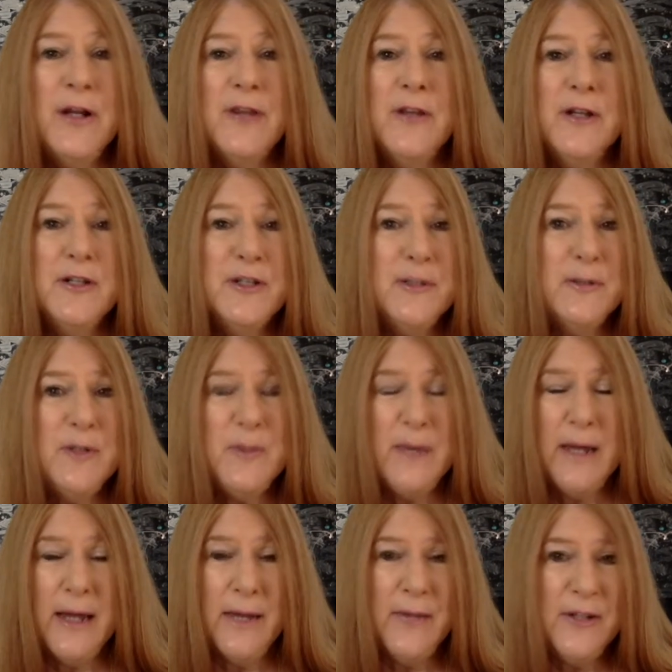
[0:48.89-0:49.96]
I thought she was
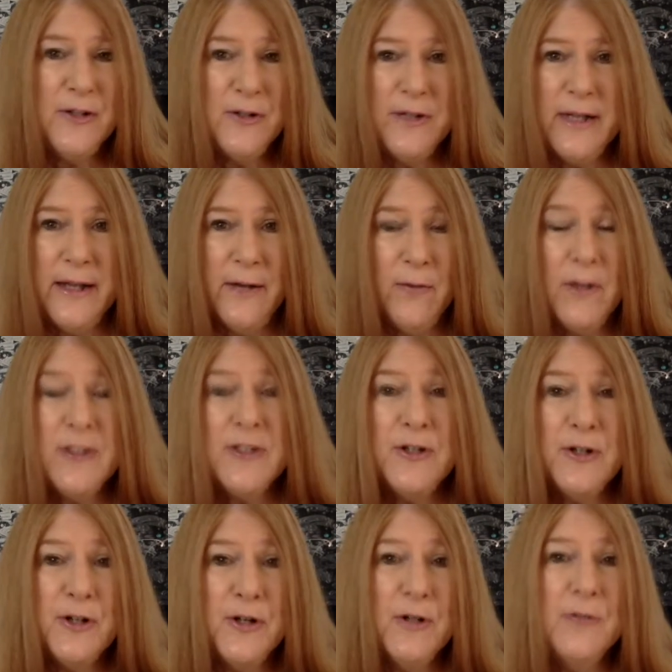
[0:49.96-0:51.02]
behind me. Turned out it
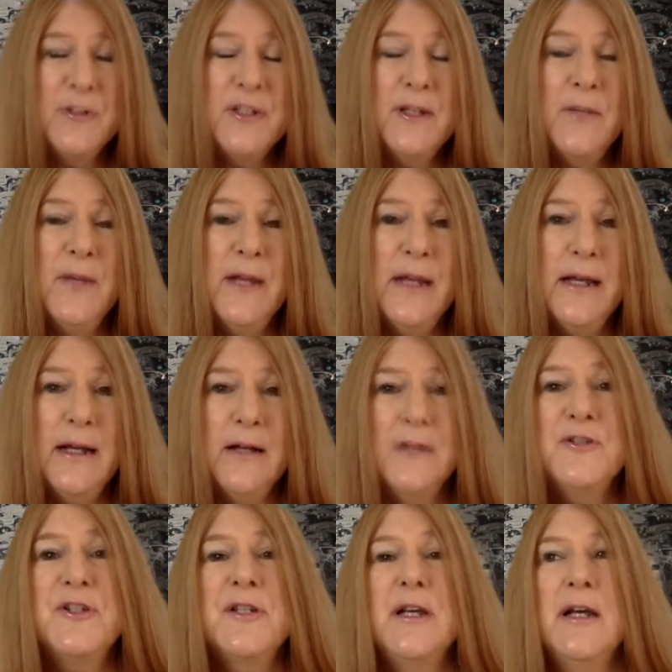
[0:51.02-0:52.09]
wasn't her. It was somebody
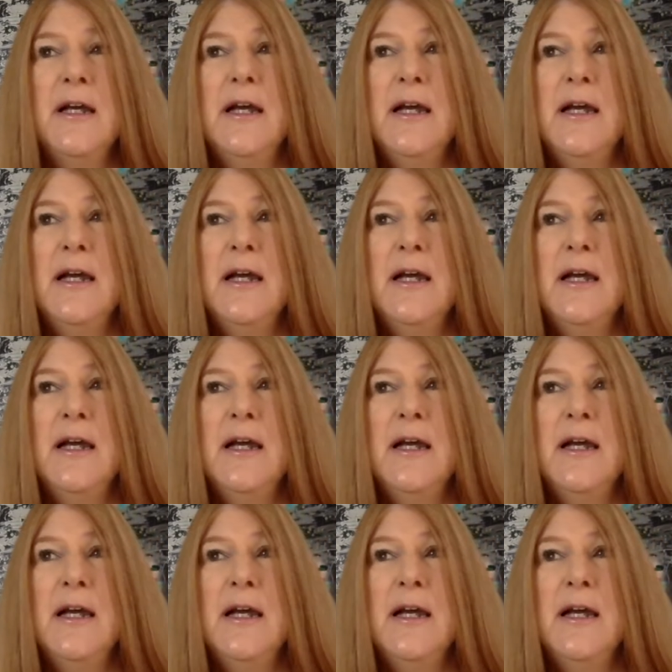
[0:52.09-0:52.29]
else.